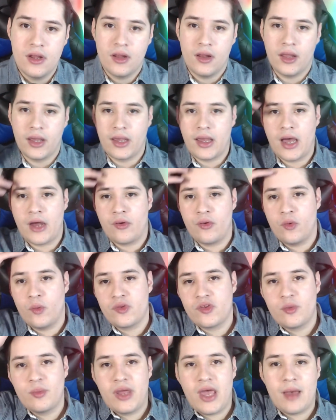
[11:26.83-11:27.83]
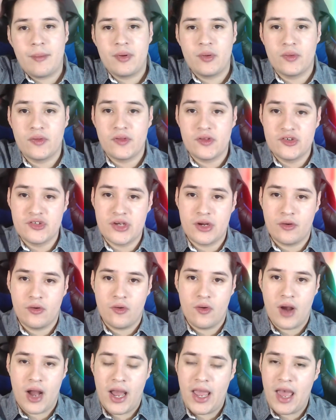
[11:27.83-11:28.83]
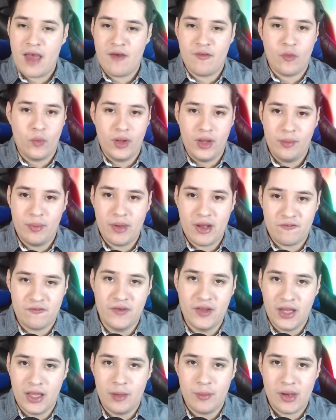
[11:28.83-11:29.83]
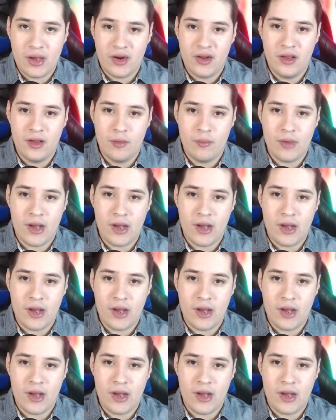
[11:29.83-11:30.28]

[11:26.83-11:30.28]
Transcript: Like, I don't know what's going to be happening with the General. I have a really bad feeling about him.